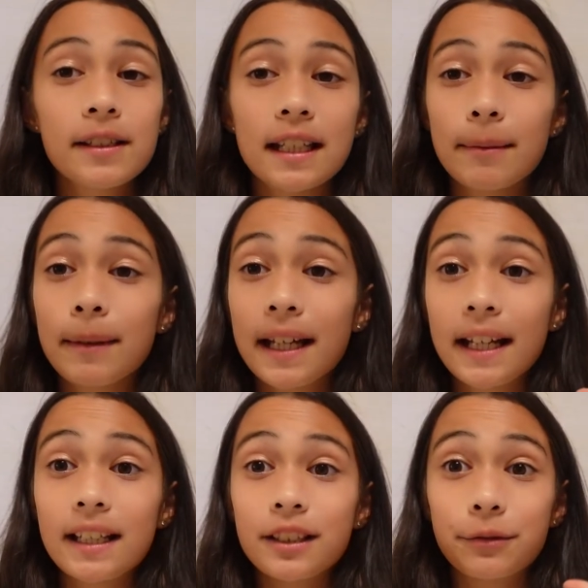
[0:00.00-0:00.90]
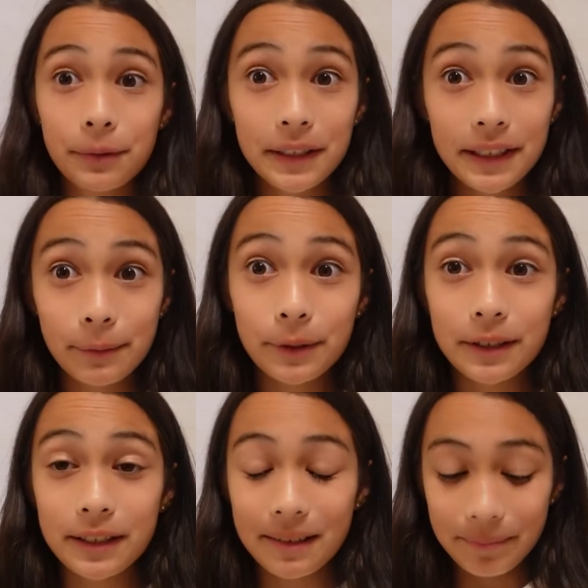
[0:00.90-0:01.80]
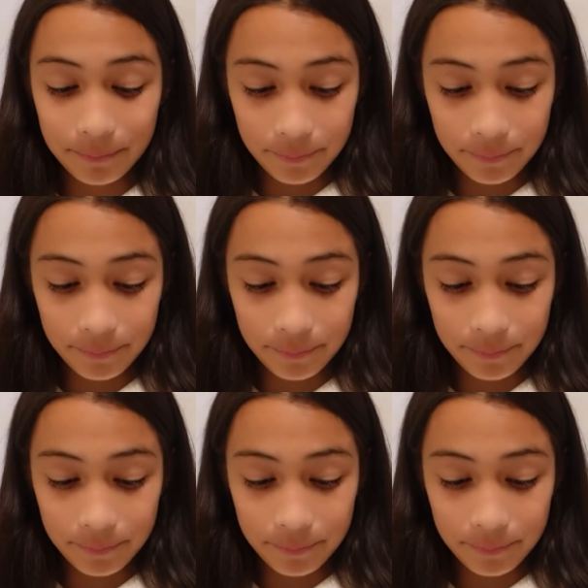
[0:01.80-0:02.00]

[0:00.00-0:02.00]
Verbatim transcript: keep my hands really warm.